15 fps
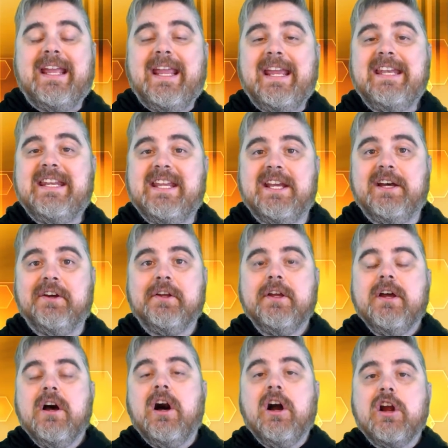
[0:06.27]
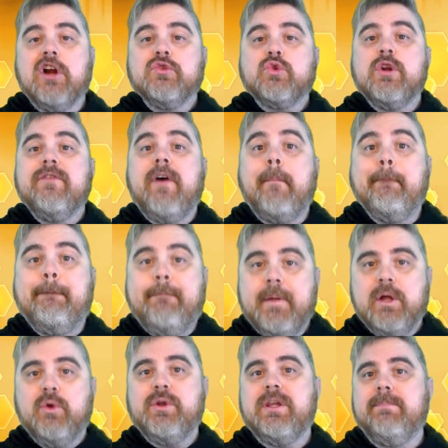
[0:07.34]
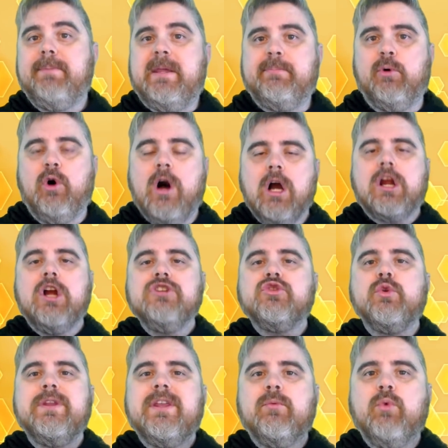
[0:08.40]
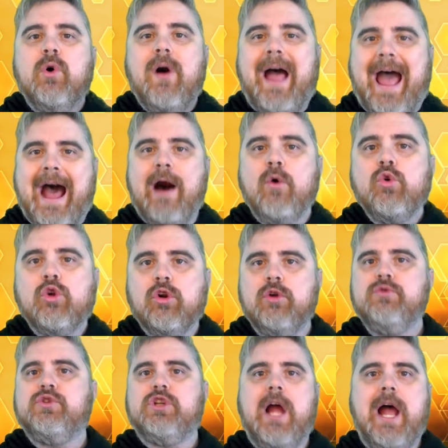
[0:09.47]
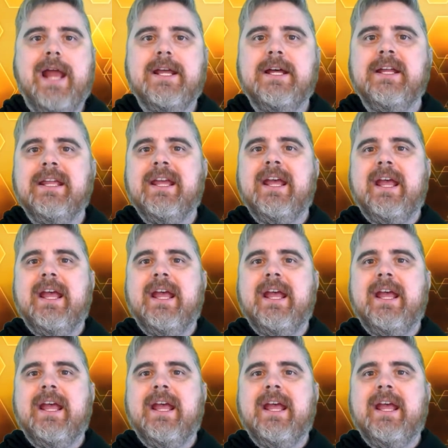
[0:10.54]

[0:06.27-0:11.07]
India, a country of a billion people, a country that will outgrow China